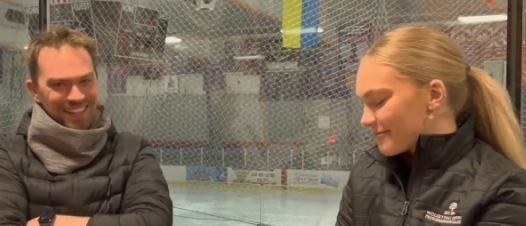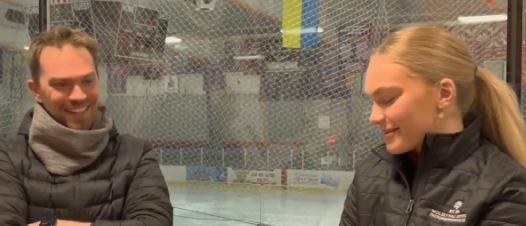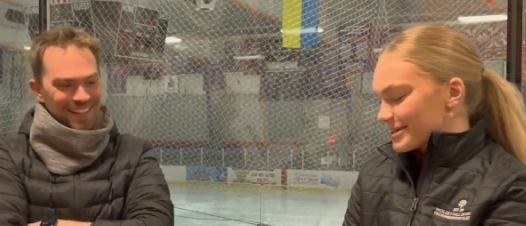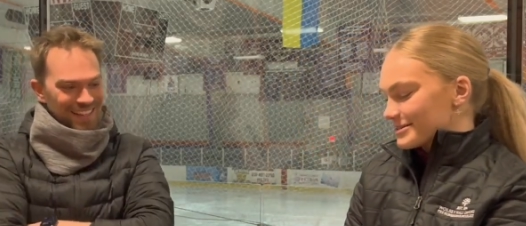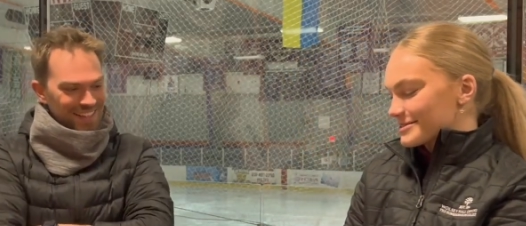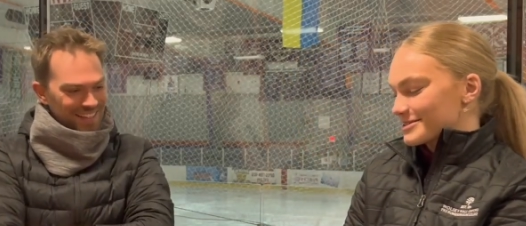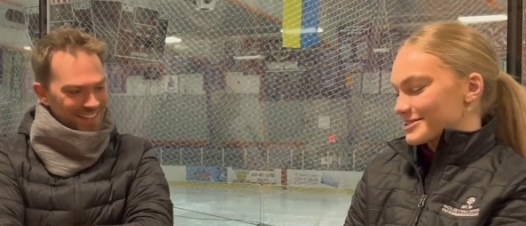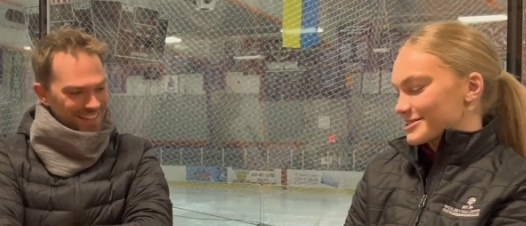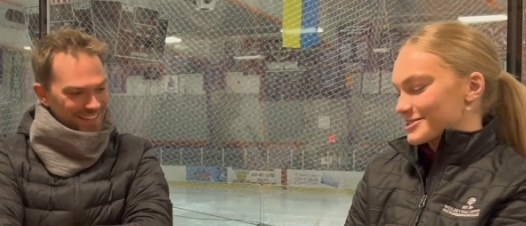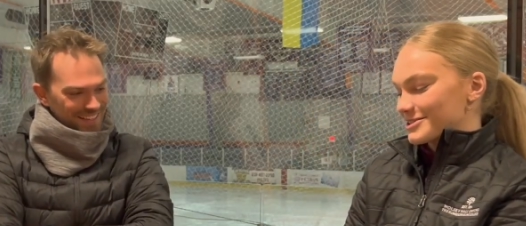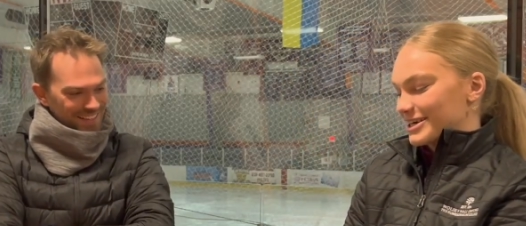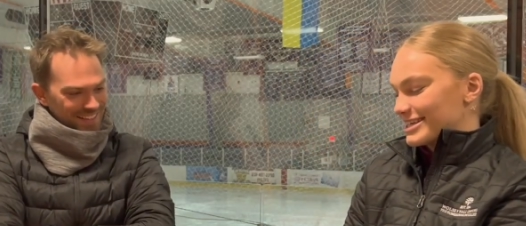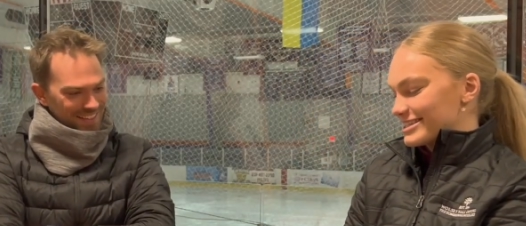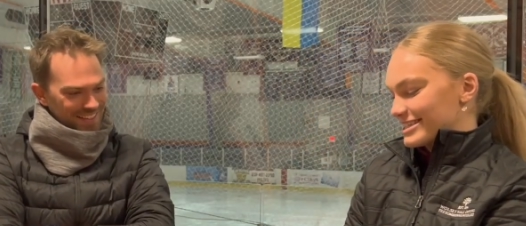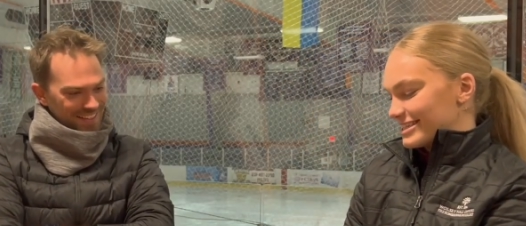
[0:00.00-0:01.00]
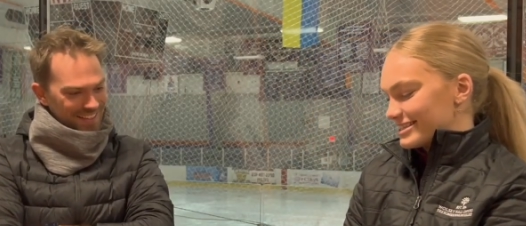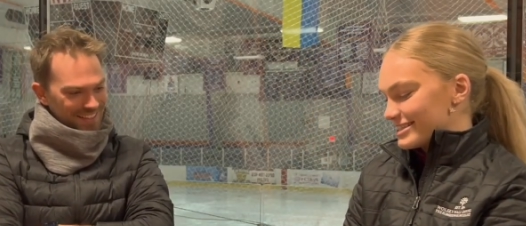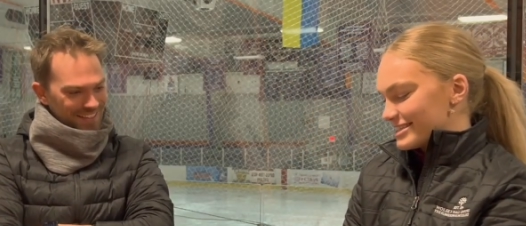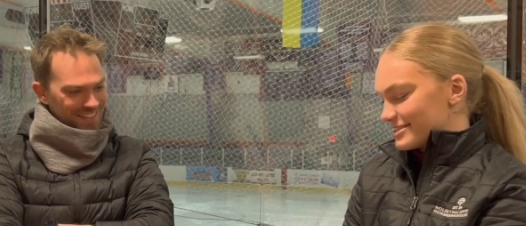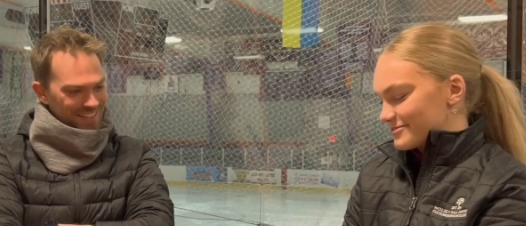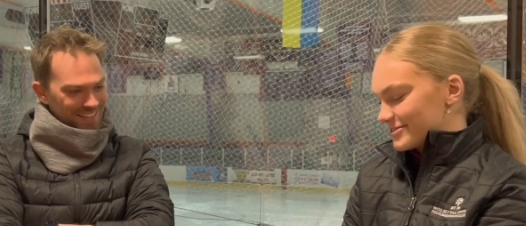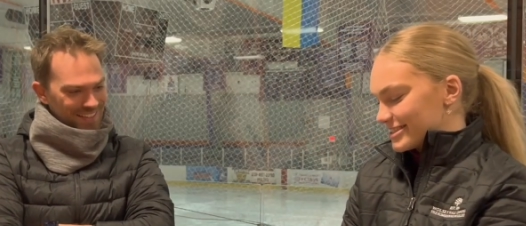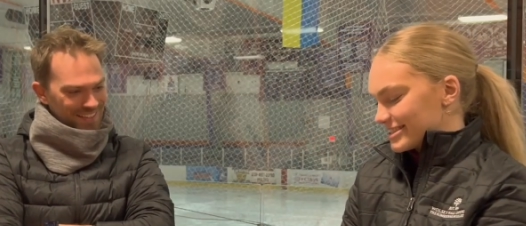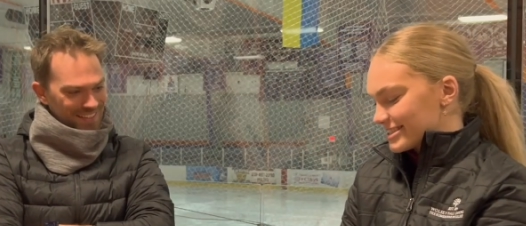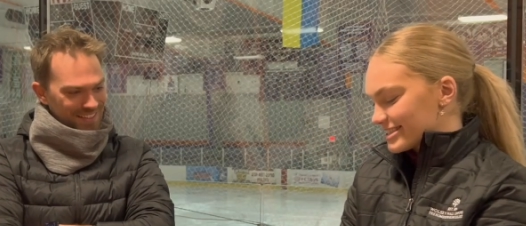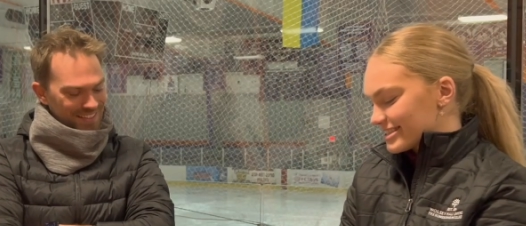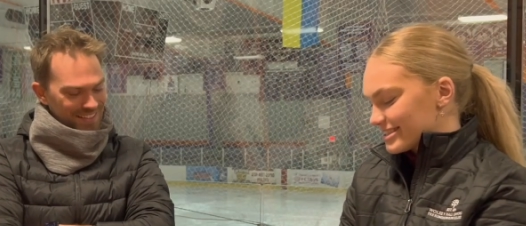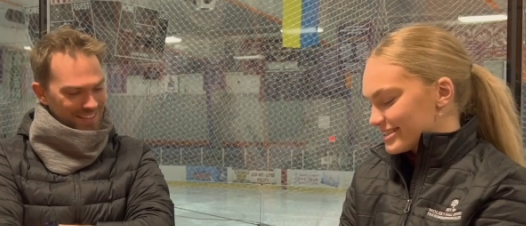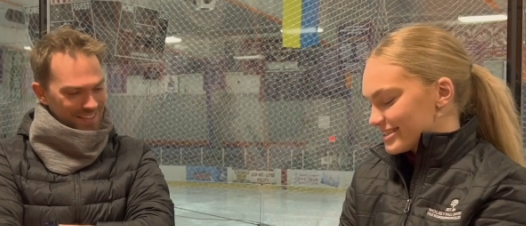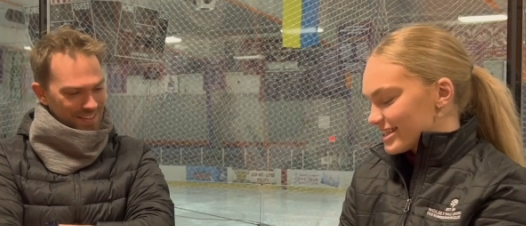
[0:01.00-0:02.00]
Speaker 1: It was just crazy, the difference,
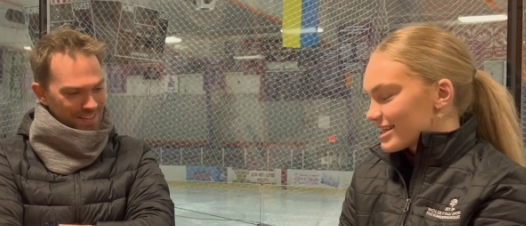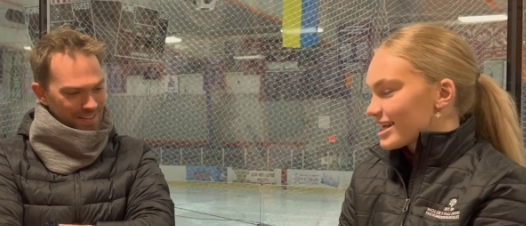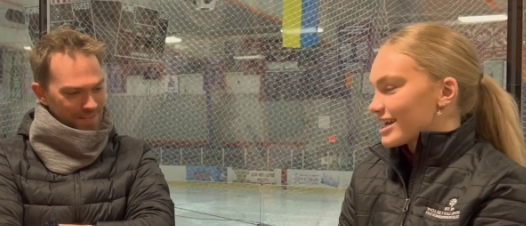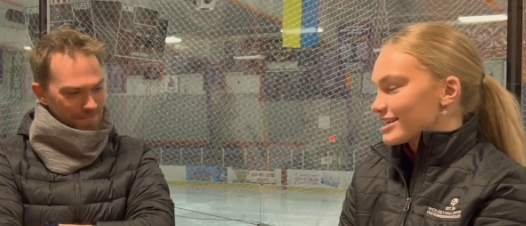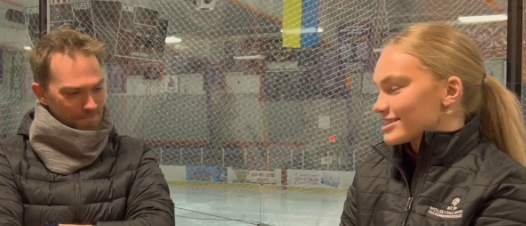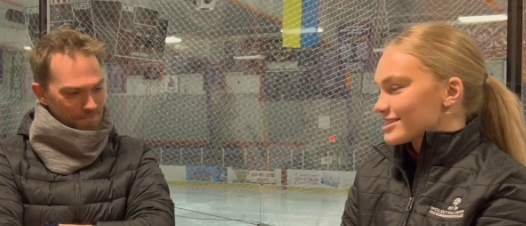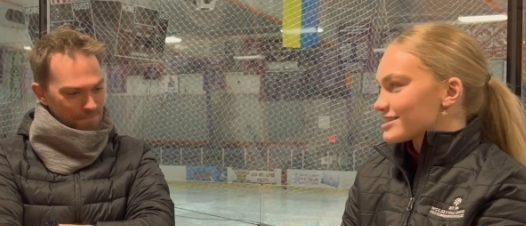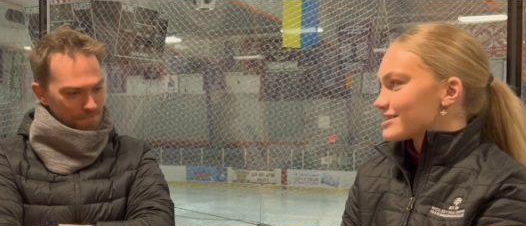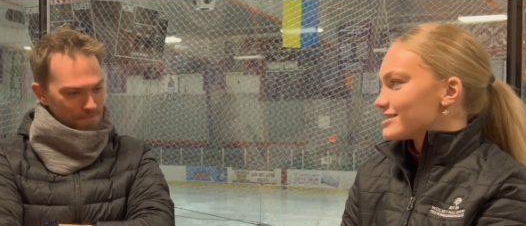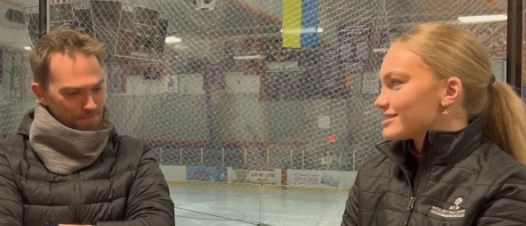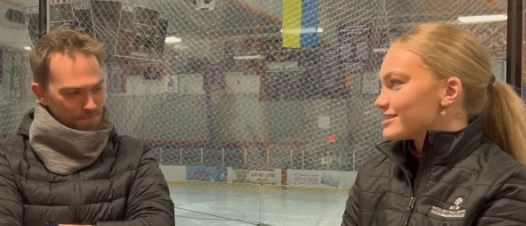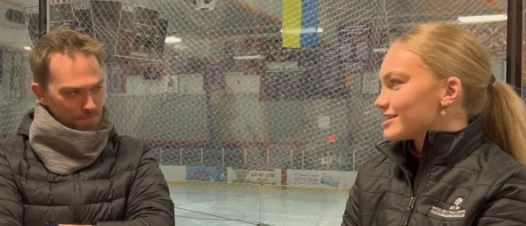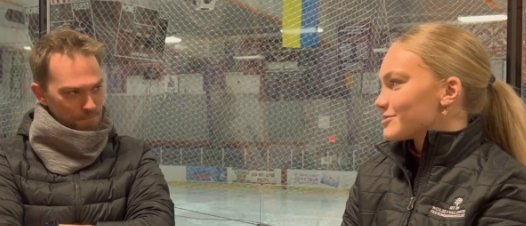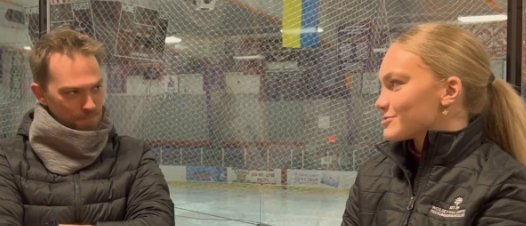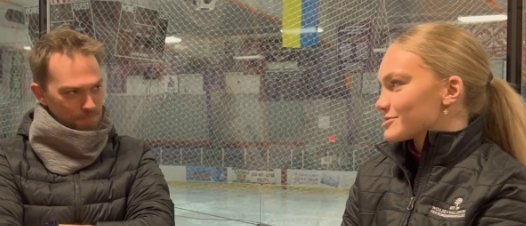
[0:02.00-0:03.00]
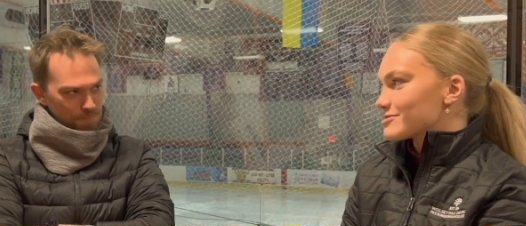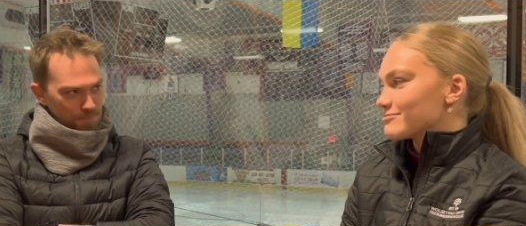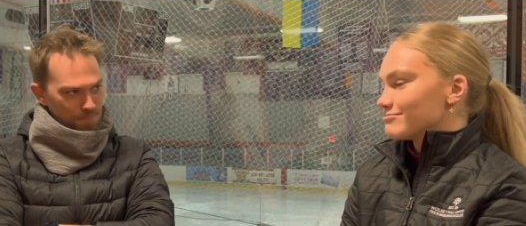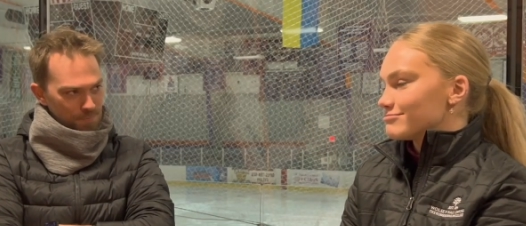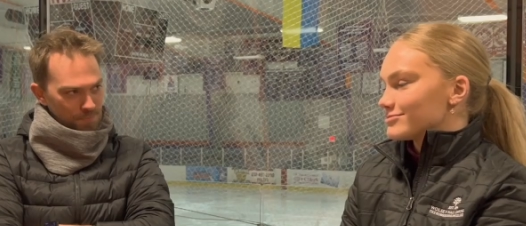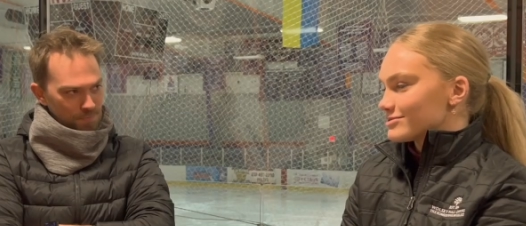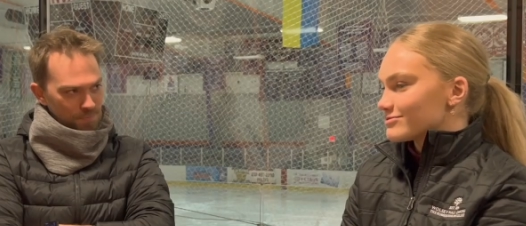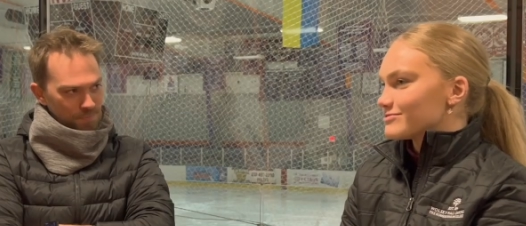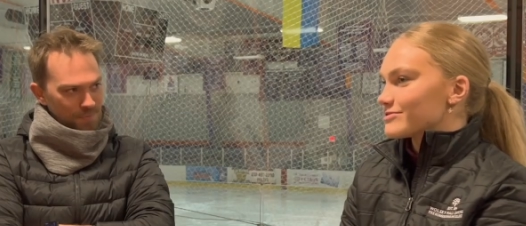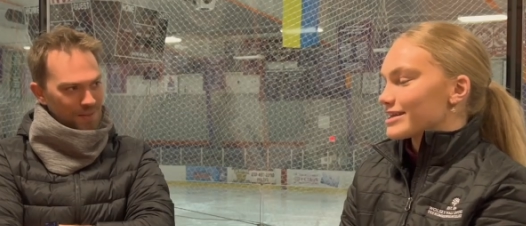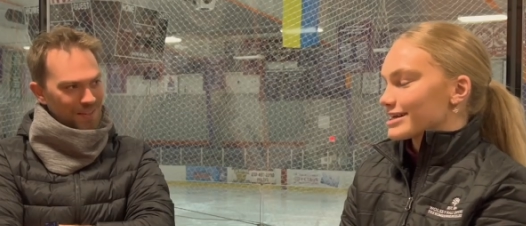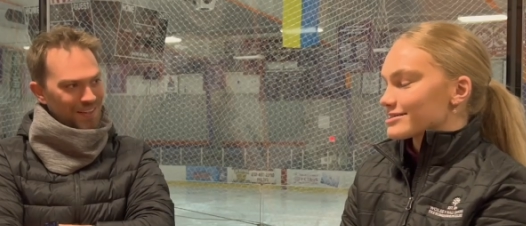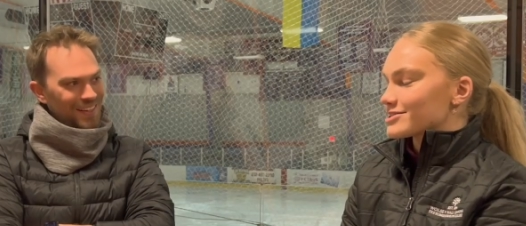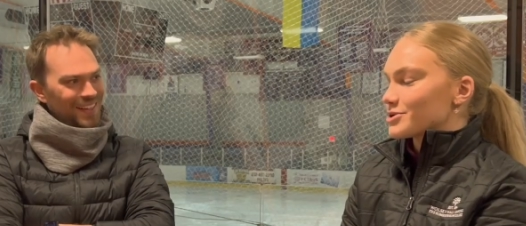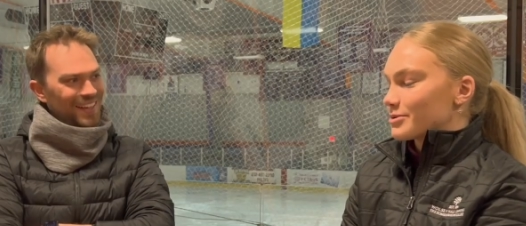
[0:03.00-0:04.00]
and it was thanks
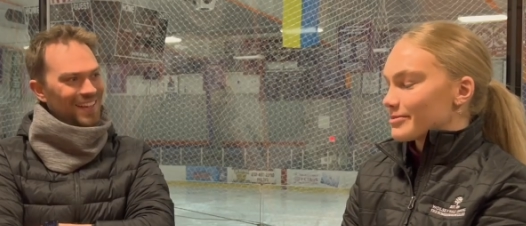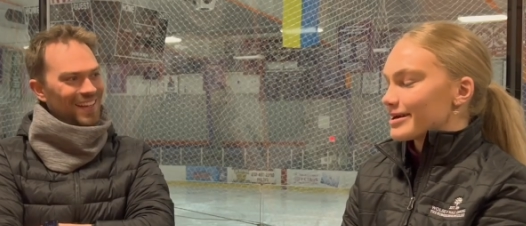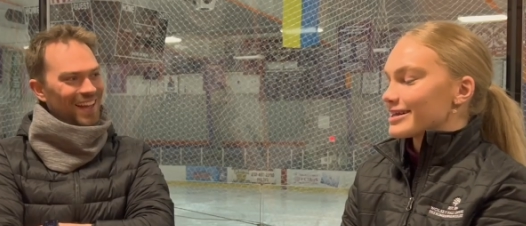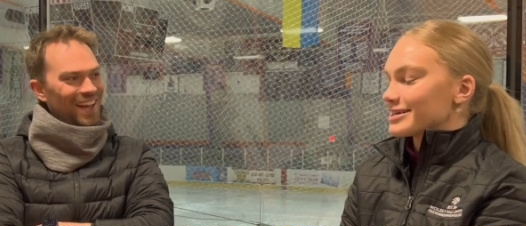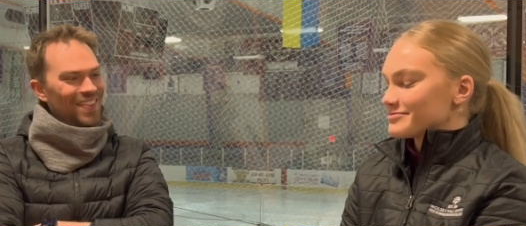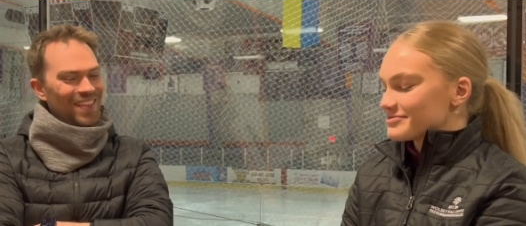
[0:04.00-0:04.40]
to you and